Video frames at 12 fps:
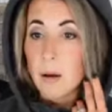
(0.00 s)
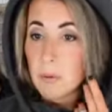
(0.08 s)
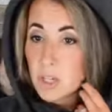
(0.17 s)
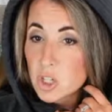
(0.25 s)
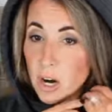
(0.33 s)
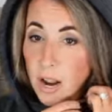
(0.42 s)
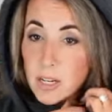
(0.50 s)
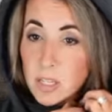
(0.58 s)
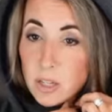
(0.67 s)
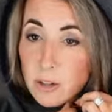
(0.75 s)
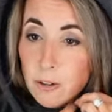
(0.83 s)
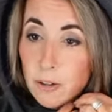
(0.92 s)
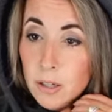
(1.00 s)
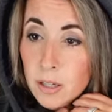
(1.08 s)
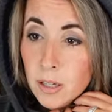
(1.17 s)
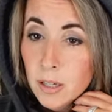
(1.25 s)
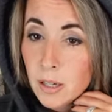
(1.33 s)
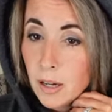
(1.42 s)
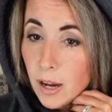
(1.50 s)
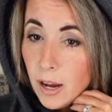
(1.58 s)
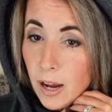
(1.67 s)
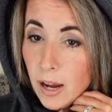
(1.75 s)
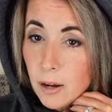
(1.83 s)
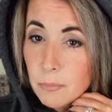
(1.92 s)
I'm gonna try to,
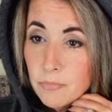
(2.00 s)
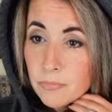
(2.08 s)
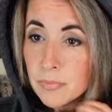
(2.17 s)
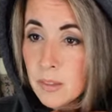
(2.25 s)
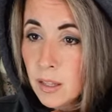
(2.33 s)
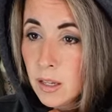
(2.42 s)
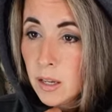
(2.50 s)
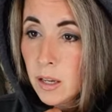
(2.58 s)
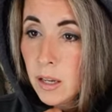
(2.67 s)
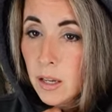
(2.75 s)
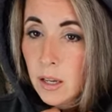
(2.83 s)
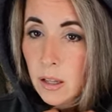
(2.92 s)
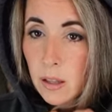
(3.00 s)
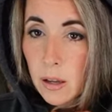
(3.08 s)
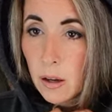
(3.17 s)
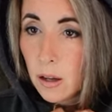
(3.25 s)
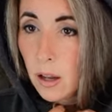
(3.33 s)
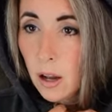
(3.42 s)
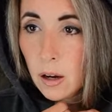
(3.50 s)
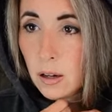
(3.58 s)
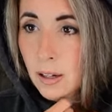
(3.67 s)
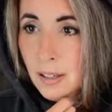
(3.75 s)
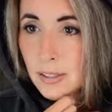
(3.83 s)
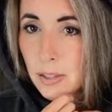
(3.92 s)
um, uh, uh
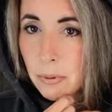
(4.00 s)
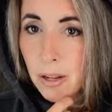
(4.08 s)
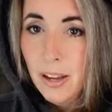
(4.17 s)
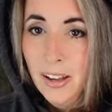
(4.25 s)
so many,